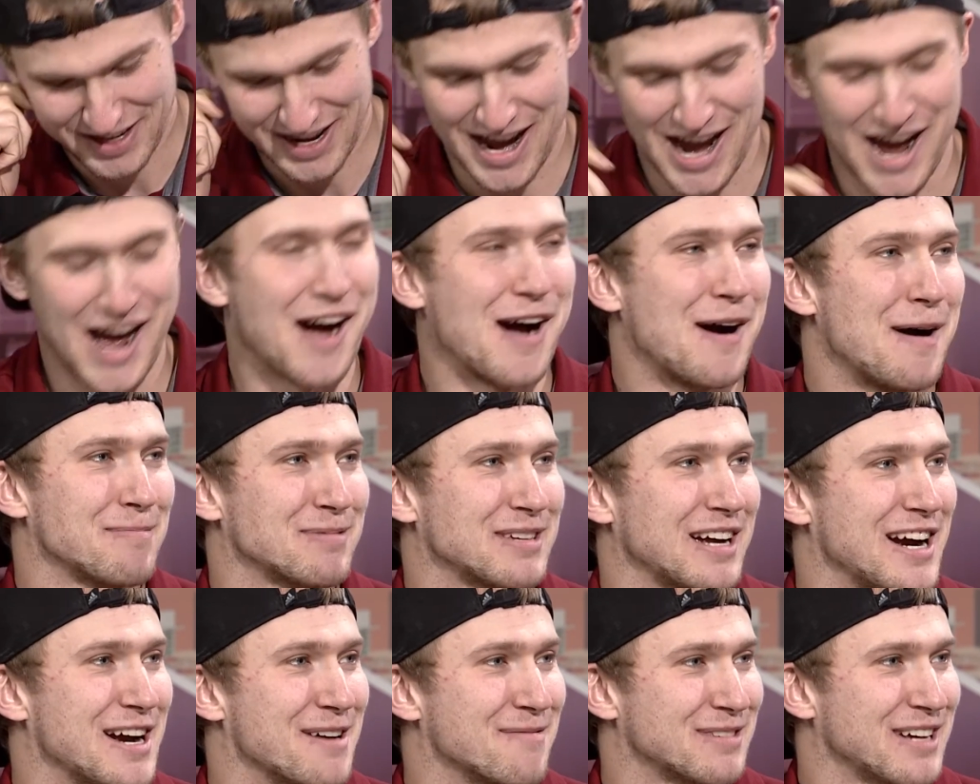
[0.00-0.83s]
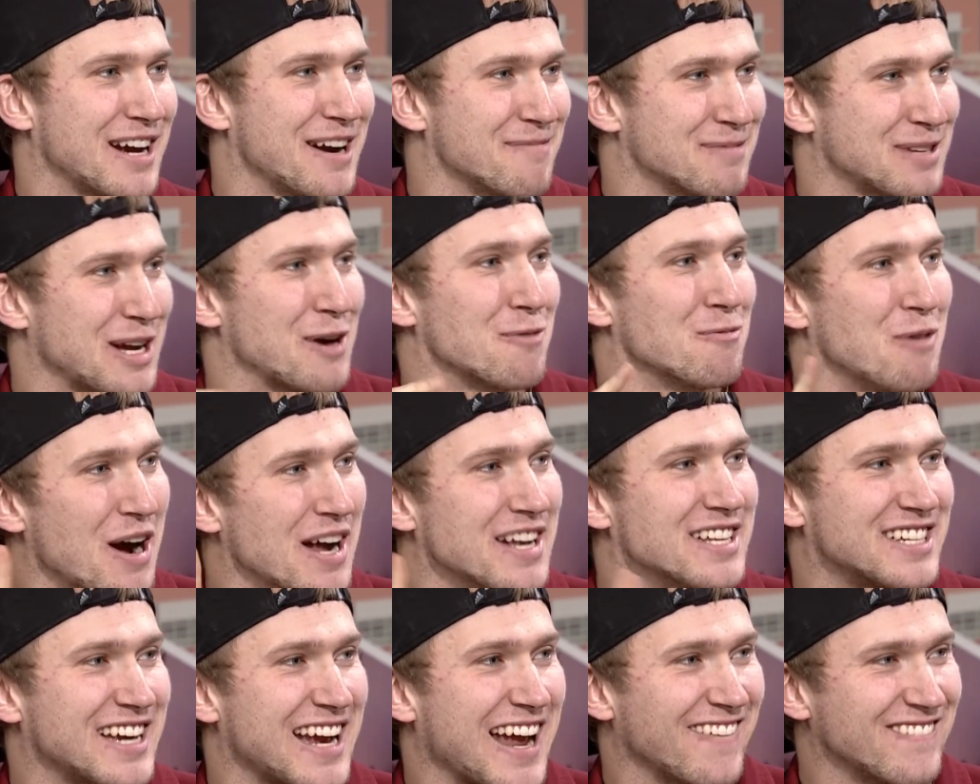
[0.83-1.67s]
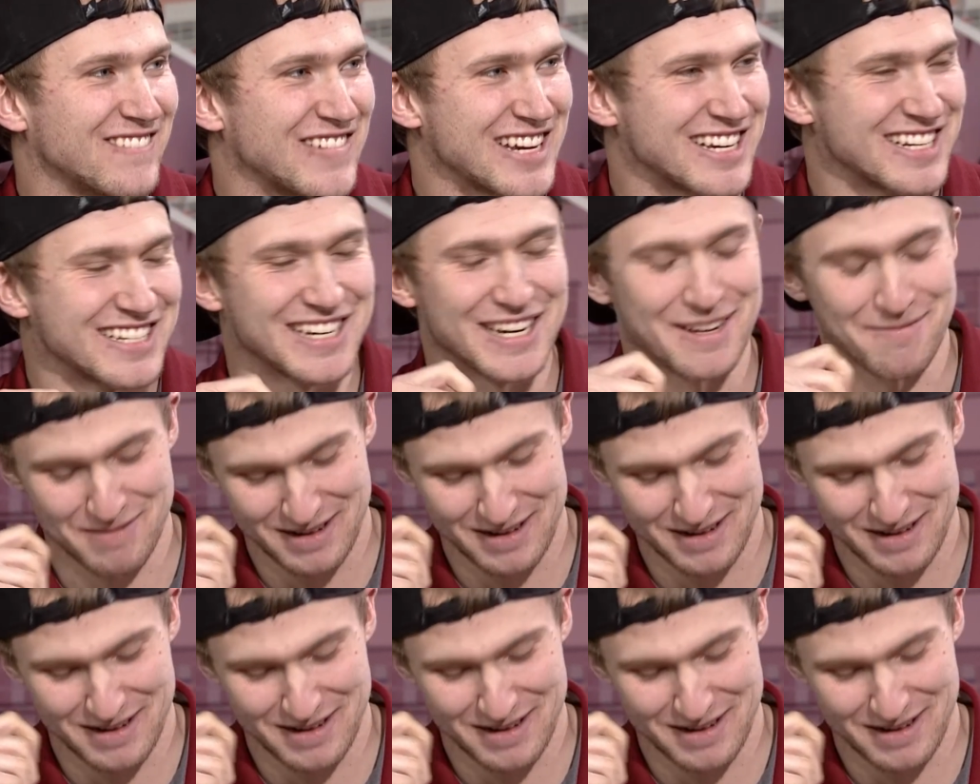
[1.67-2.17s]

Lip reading: Oh, I'm sorry. 1 championship.